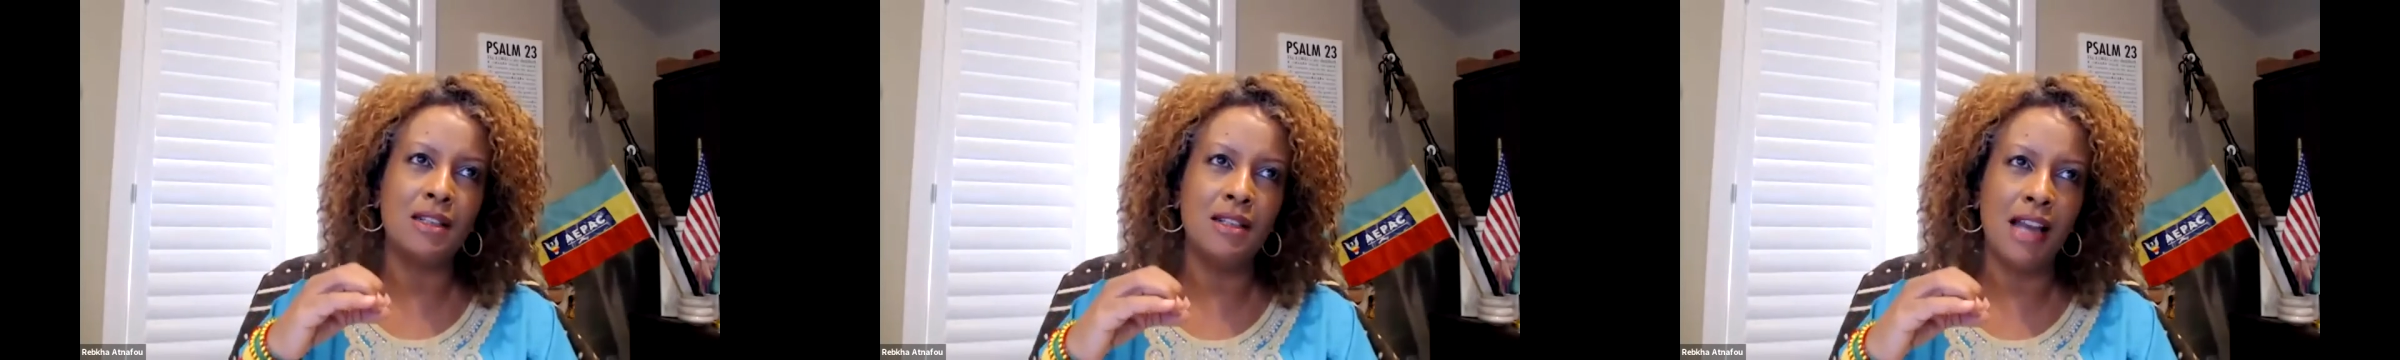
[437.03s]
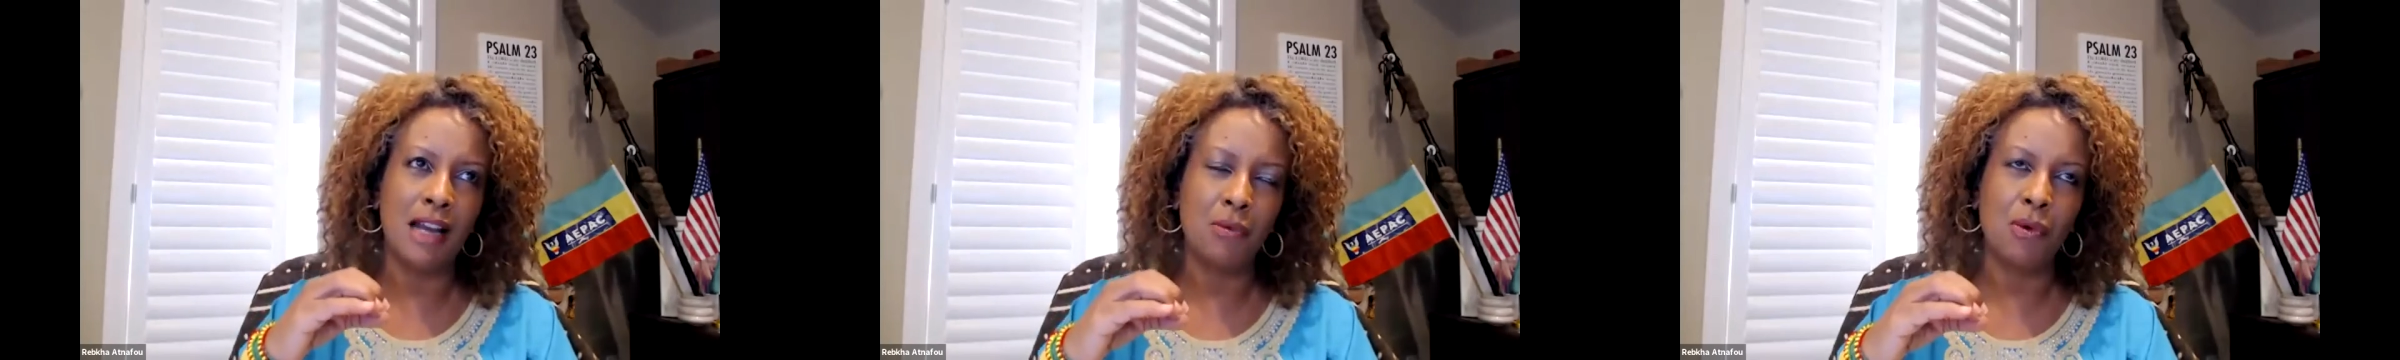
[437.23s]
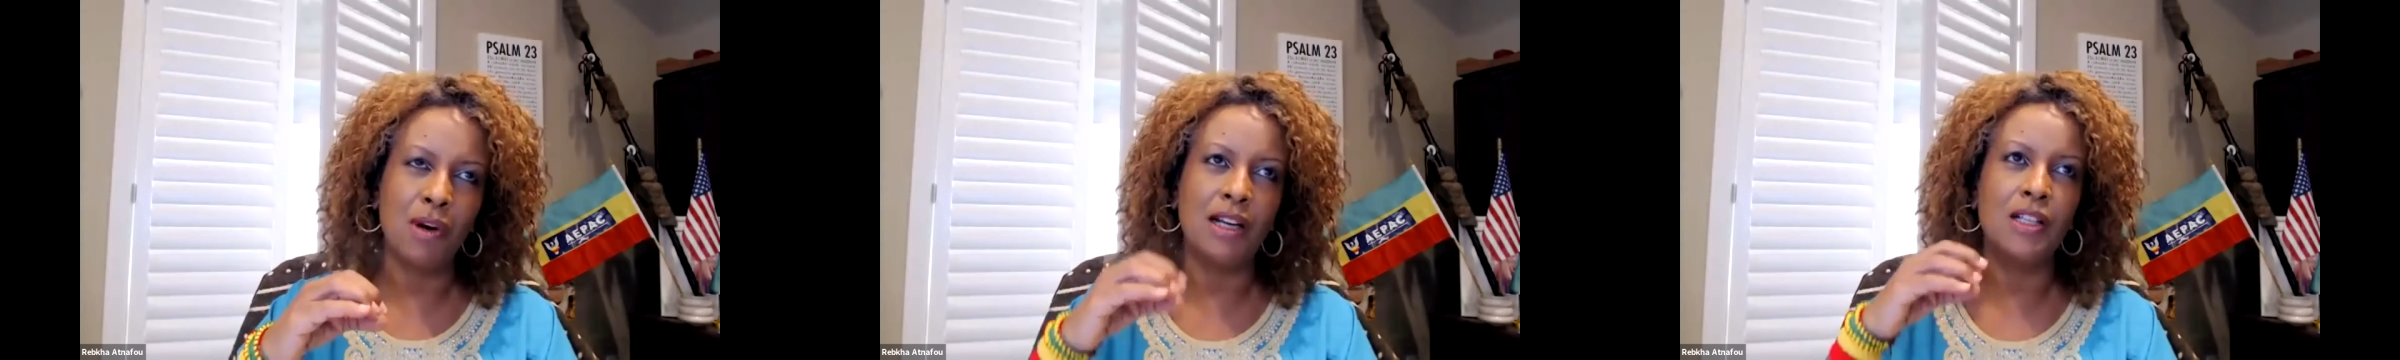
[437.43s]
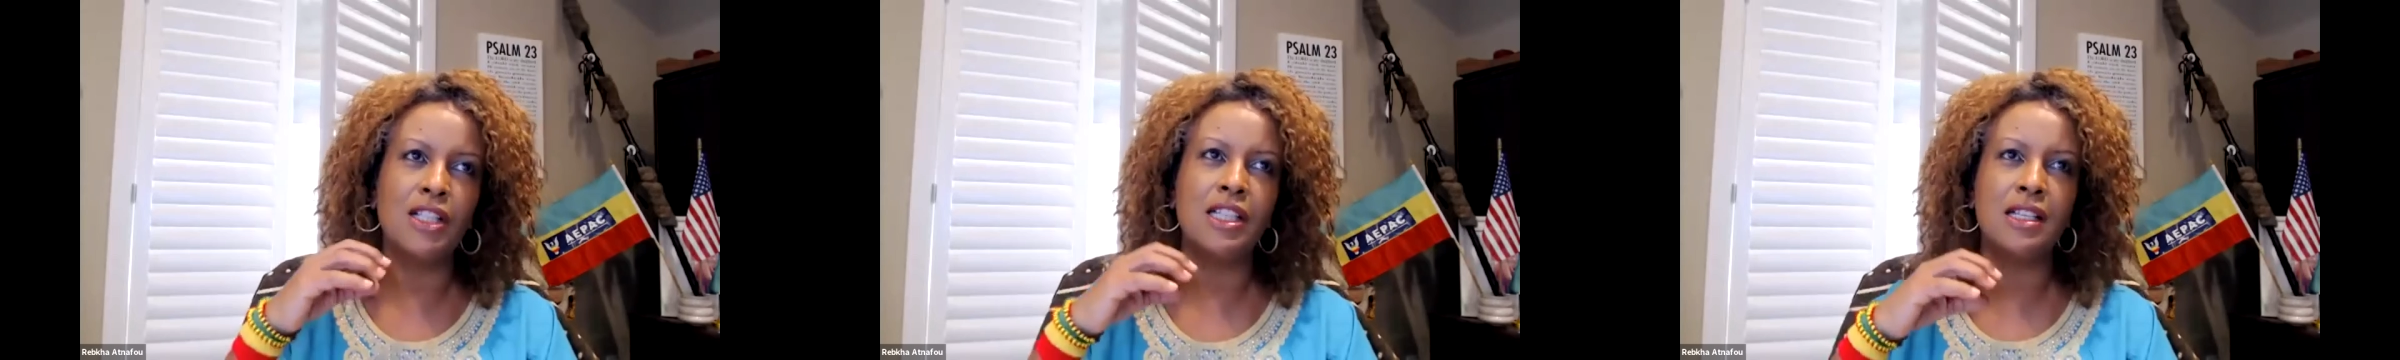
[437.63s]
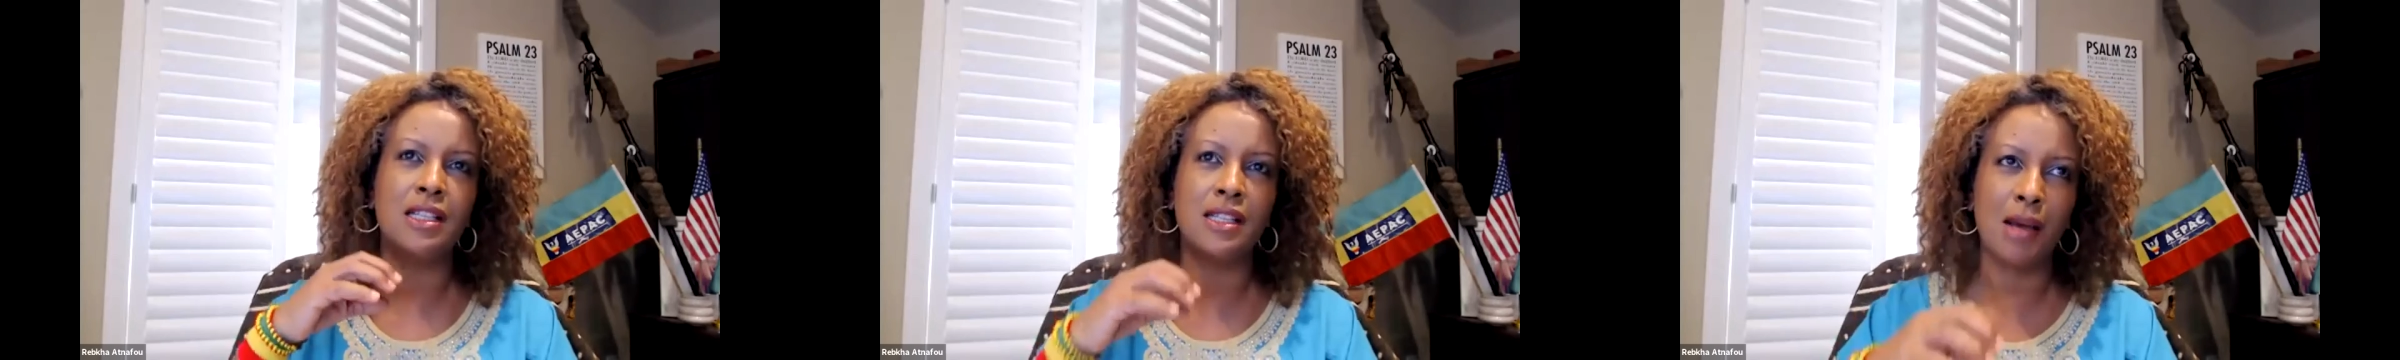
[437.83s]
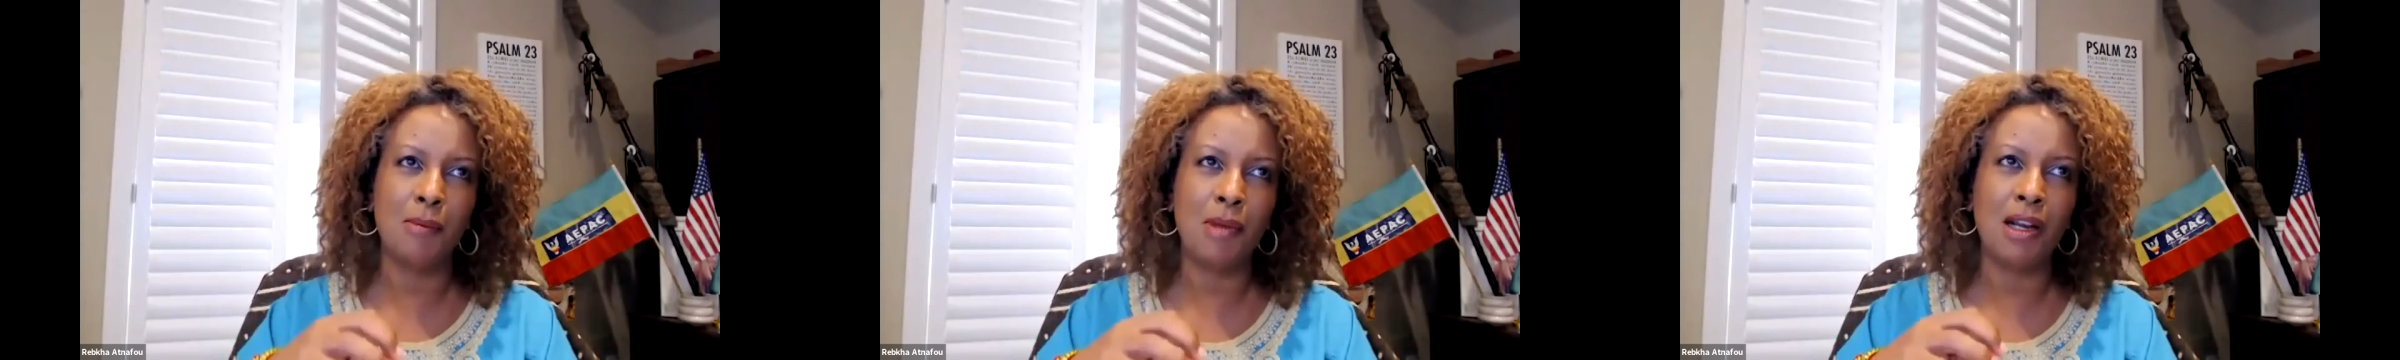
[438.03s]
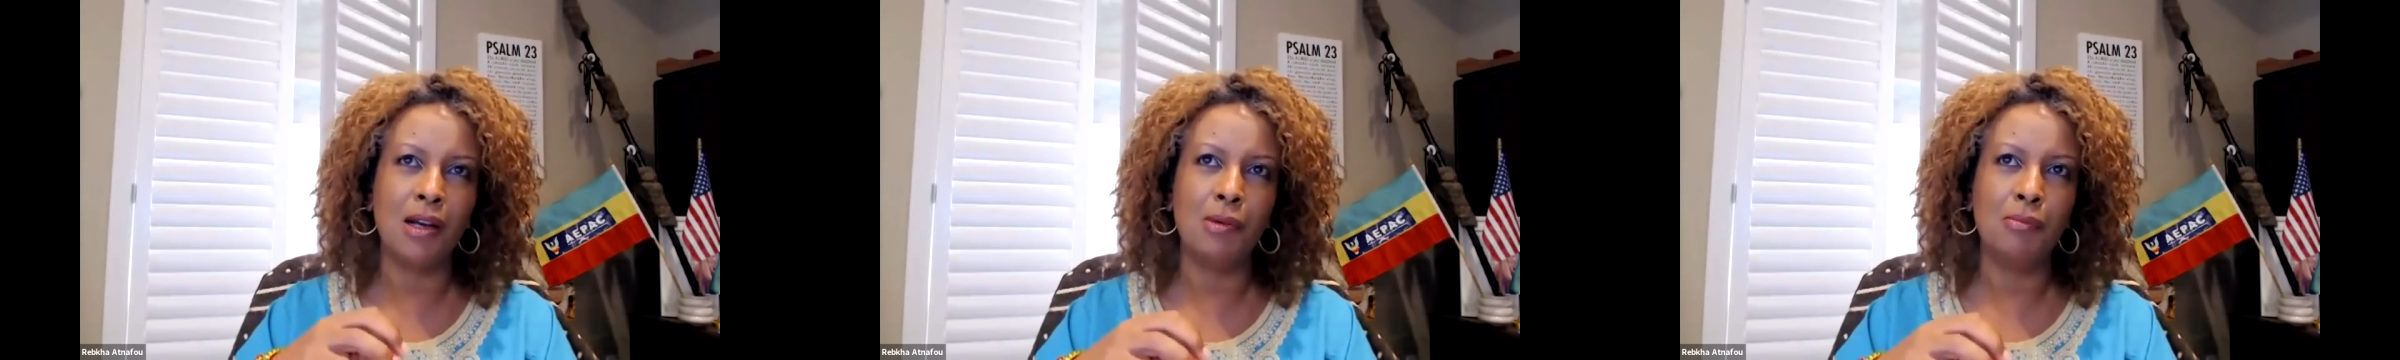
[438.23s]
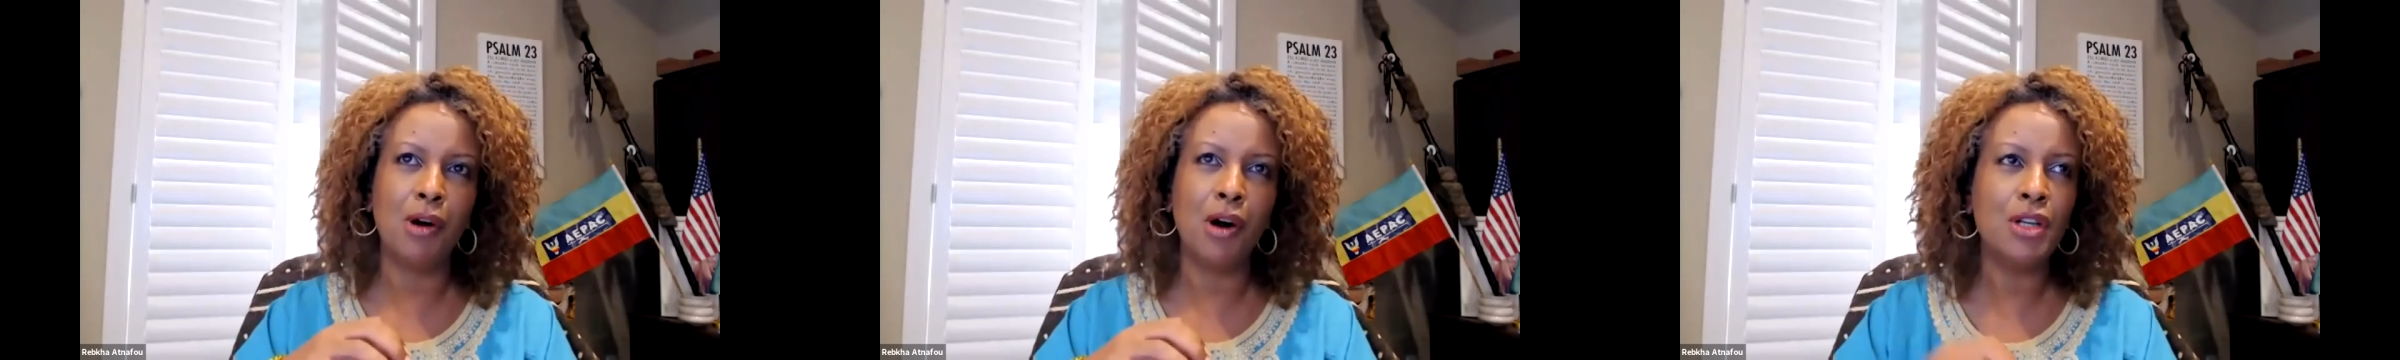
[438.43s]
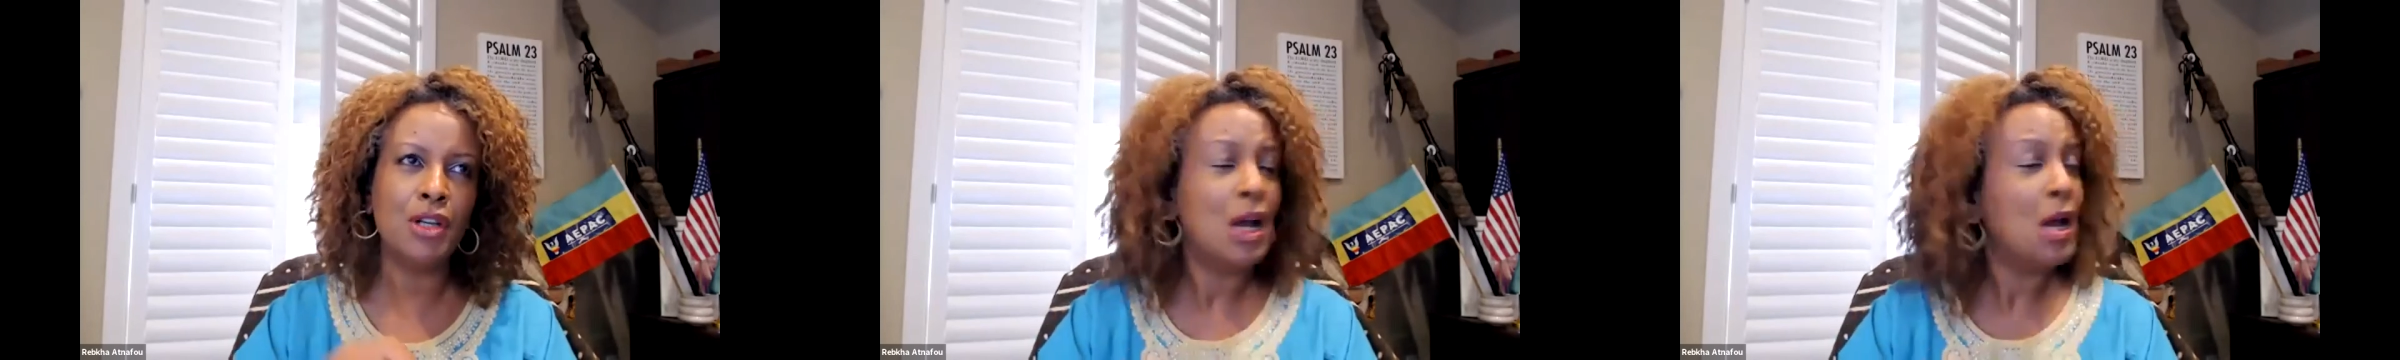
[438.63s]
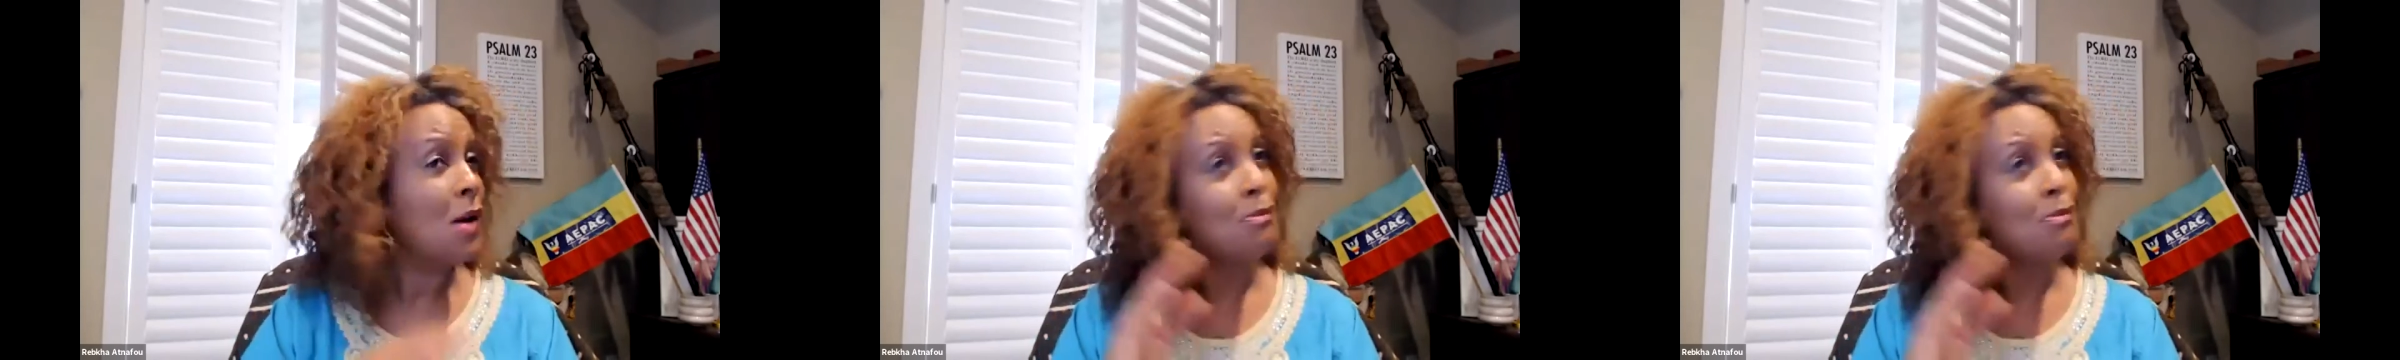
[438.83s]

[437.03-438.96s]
network and systemic approach